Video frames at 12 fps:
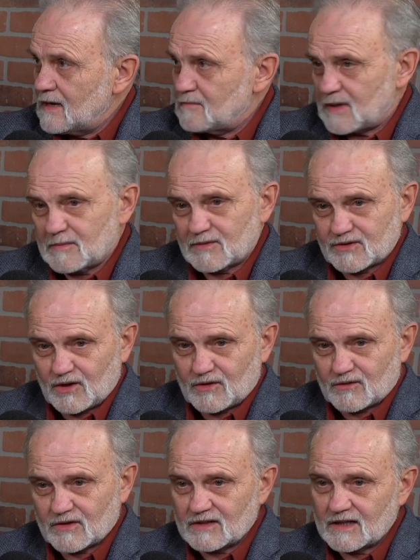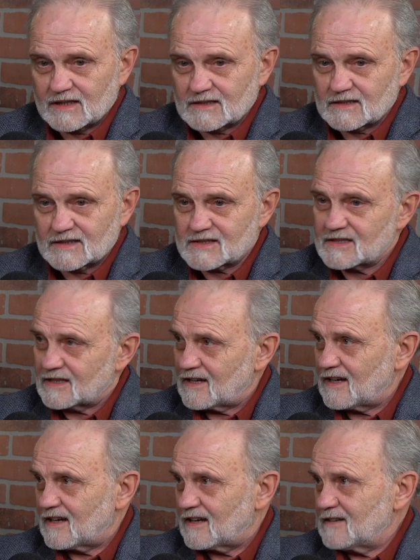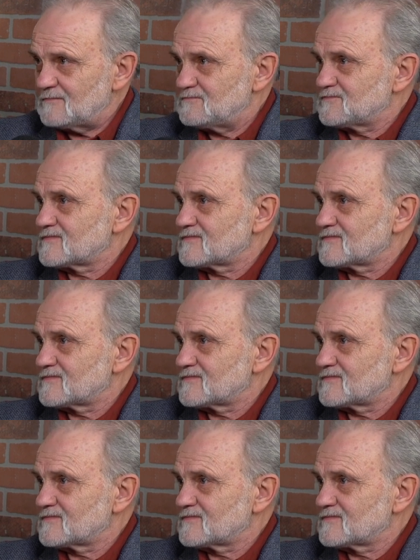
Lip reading: People don't realize this today, and